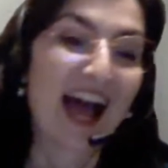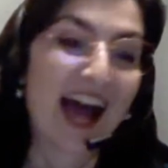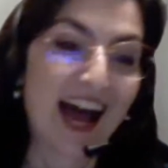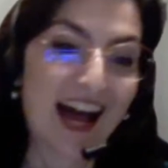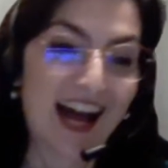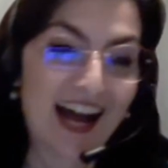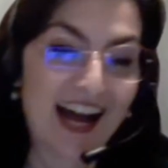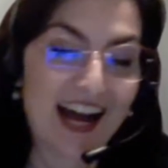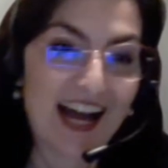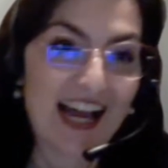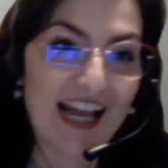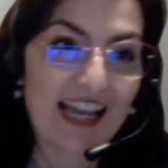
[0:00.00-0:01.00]

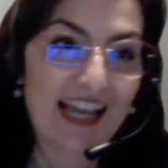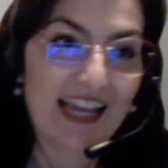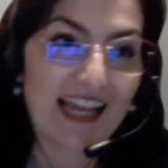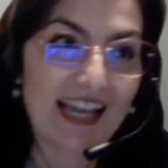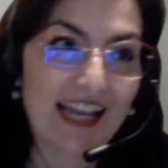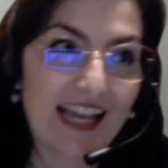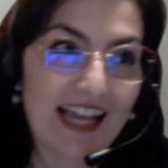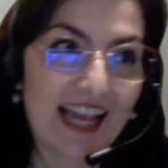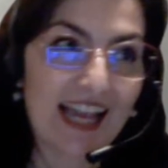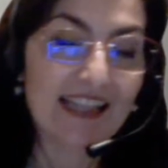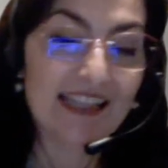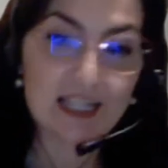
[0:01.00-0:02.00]
uh,
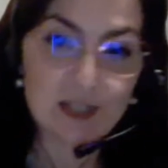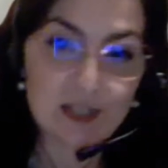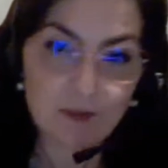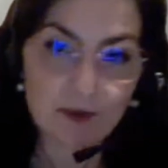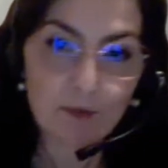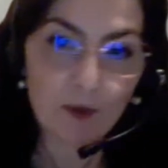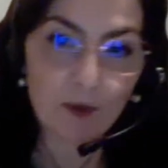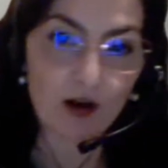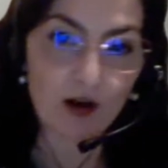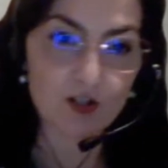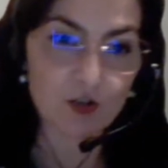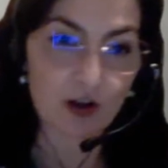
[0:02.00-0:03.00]
and these people
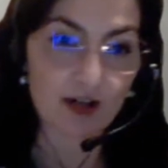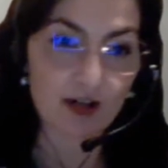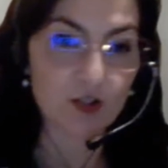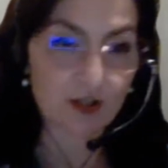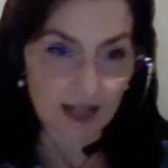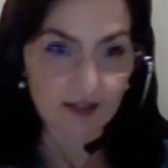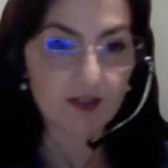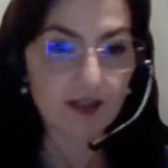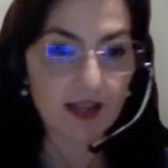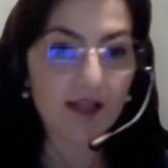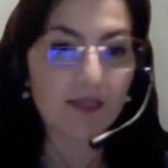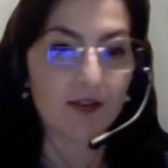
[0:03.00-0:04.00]
are starting to get
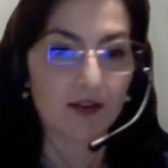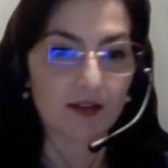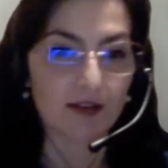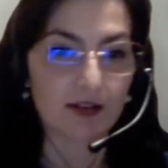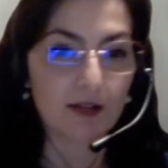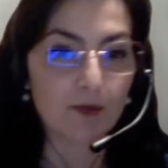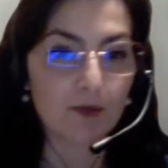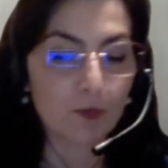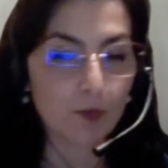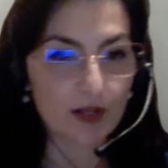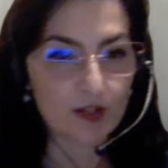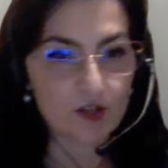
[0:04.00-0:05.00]
together, and
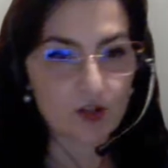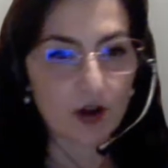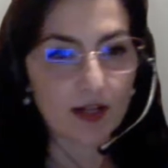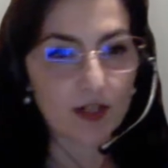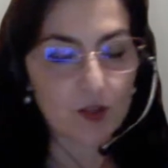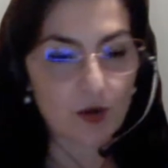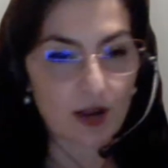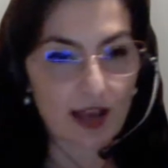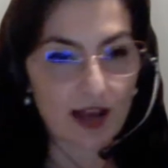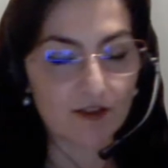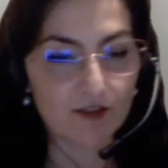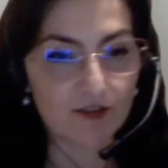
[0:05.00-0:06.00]
we're starting to
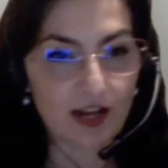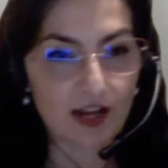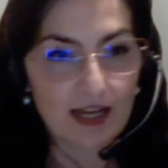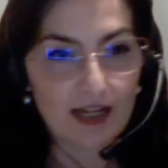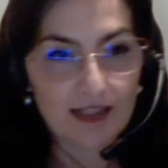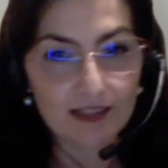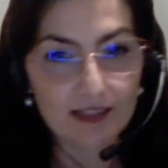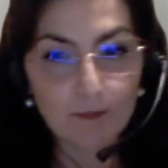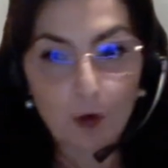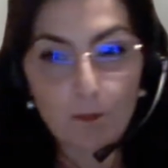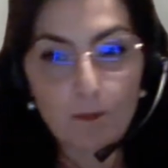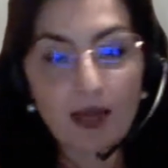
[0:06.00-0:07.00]
have the
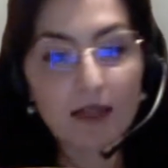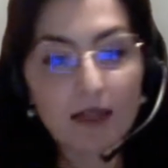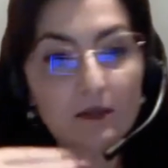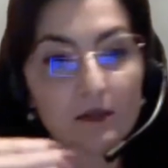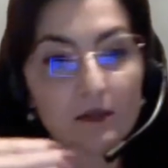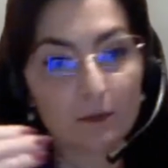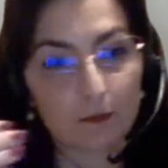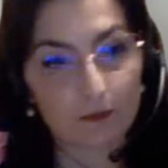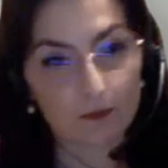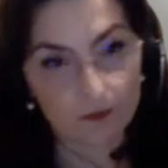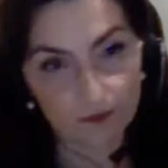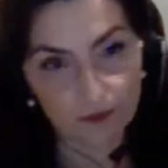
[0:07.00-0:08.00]

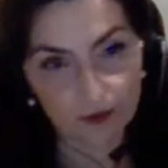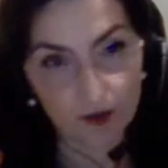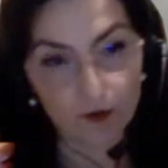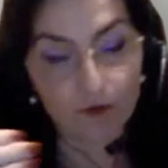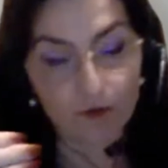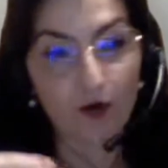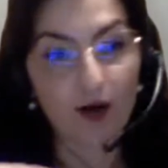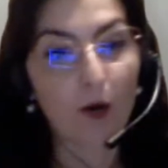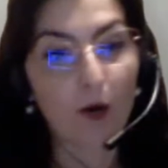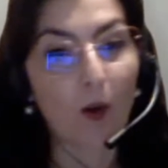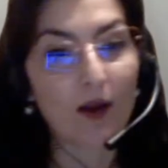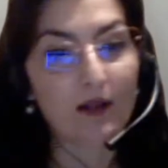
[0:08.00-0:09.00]
momentum for a
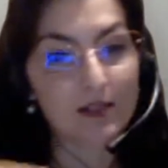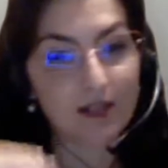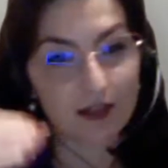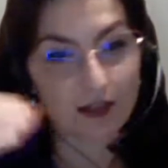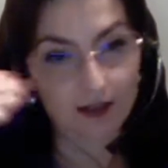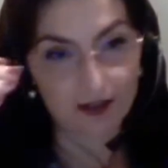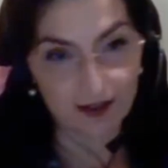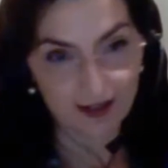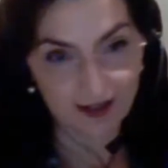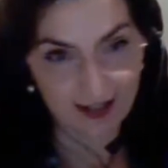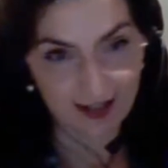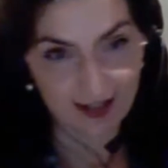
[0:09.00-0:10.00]
quantic
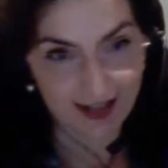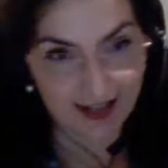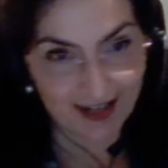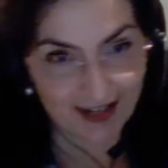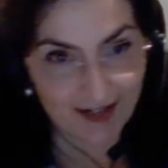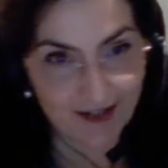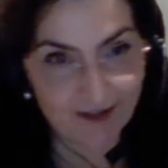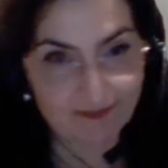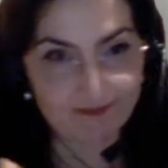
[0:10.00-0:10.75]
I,